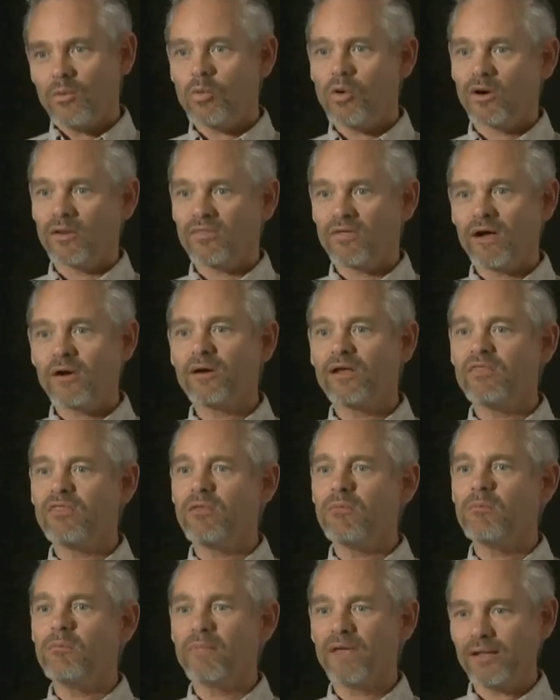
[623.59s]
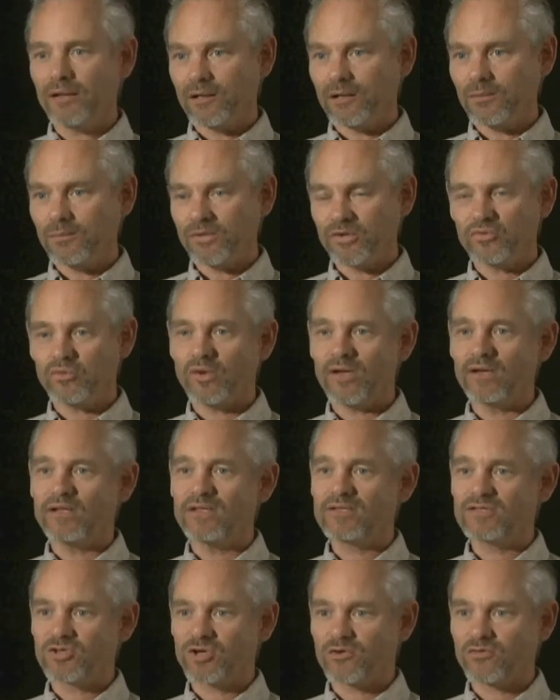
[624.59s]
where they're in the middle between
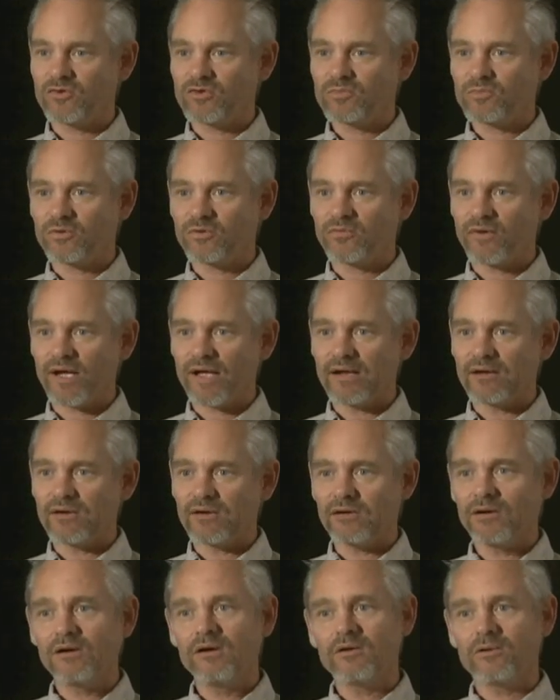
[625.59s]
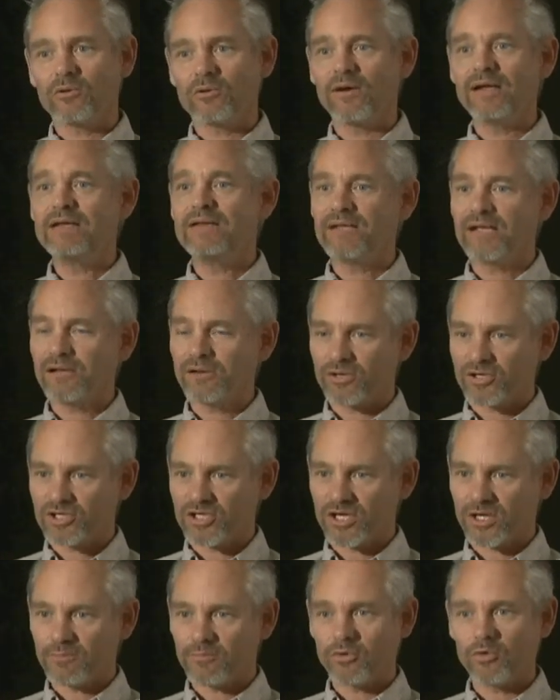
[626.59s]
a service provider or a
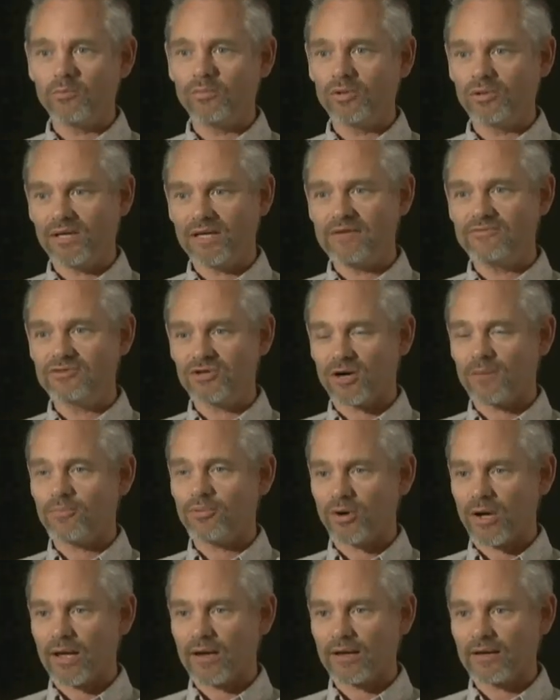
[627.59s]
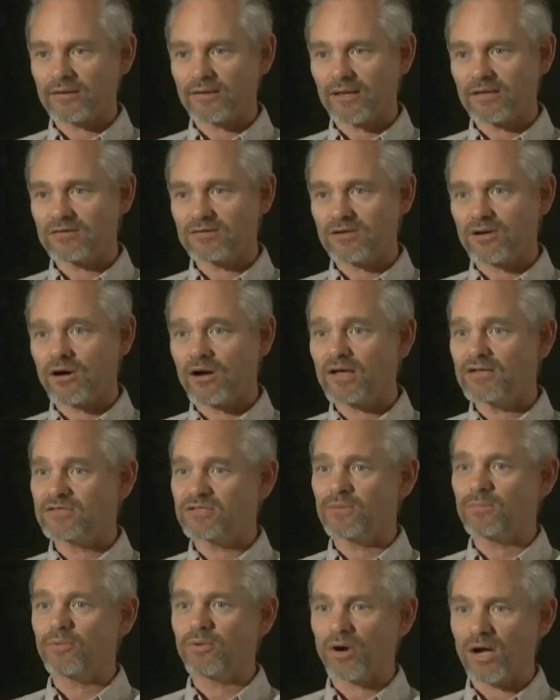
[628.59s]
dealership who believes our product has
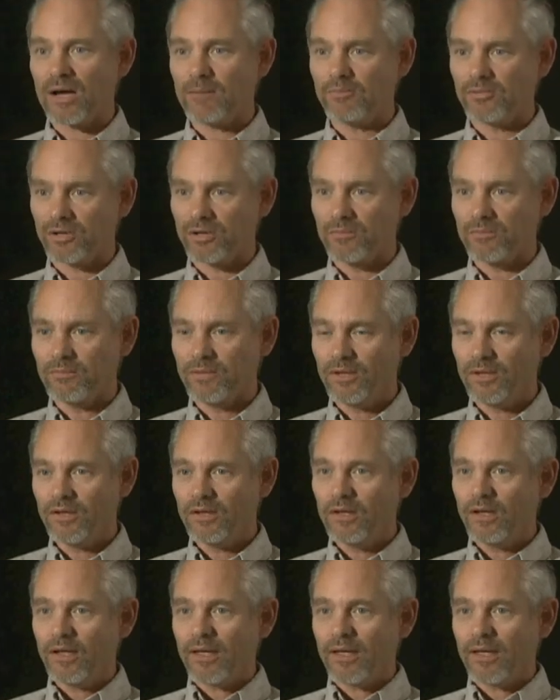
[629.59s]
caused a problem